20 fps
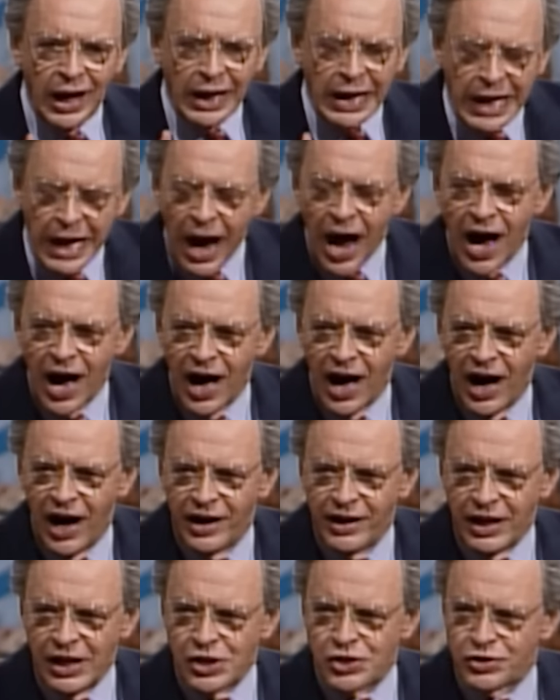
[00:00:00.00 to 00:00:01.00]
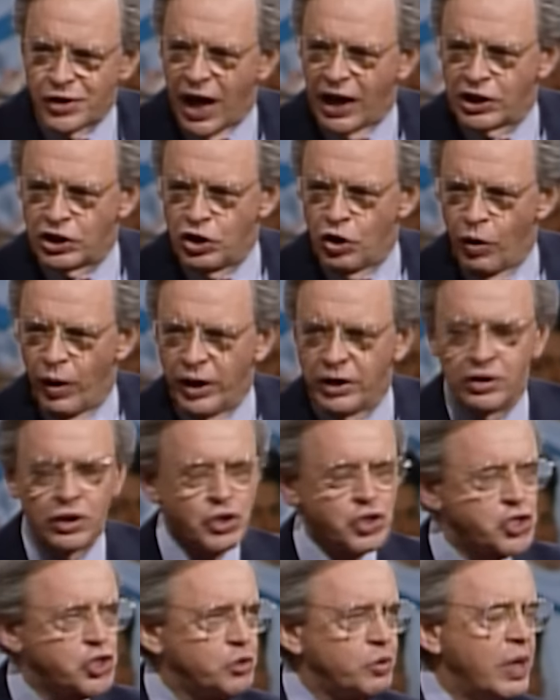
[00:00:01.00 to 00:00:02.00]
God is not going to
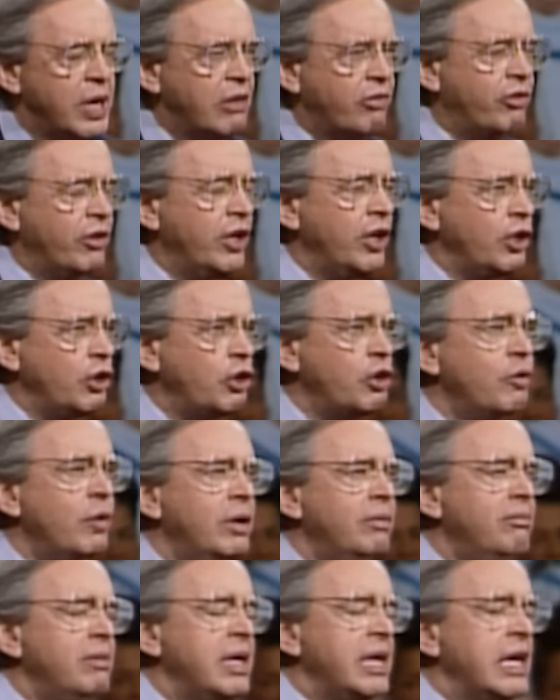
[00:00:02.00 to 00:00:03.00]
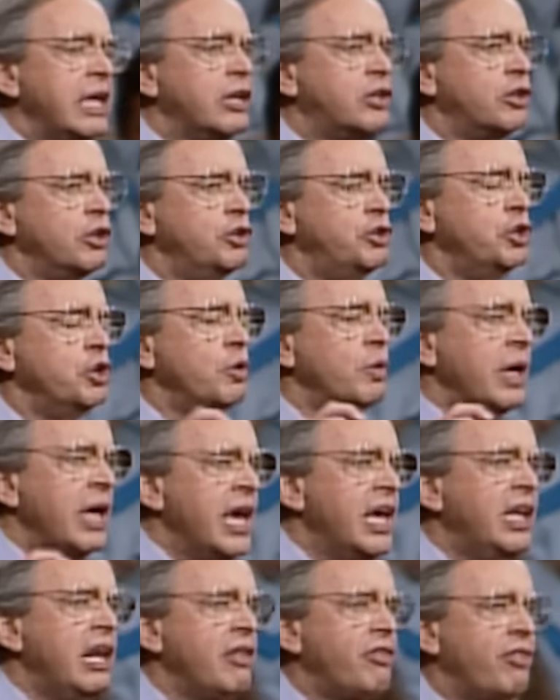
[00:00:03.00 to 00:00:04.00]
strengthen you and me to do
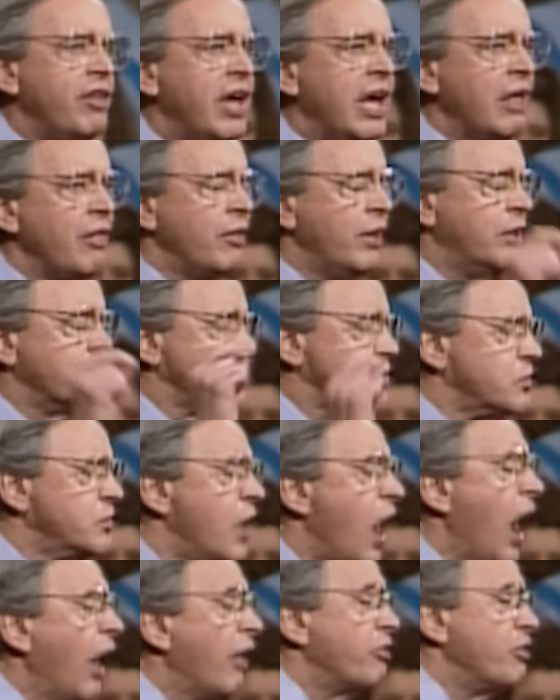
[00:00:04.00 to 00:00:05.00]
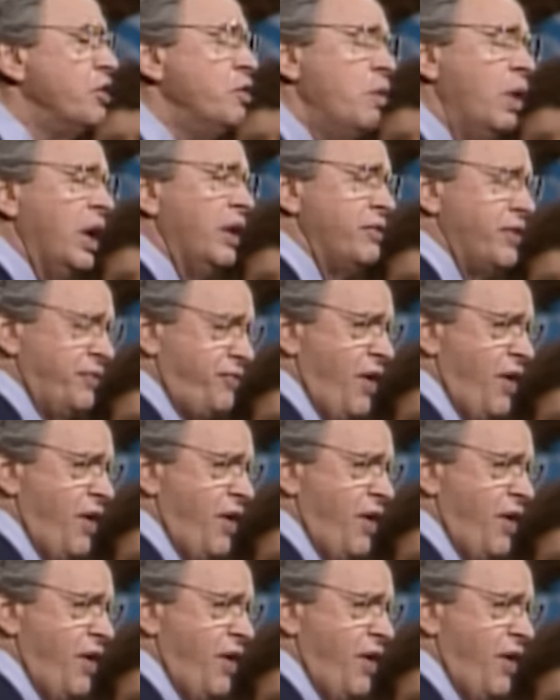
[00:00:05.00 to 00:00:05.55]
anything that is not the will of the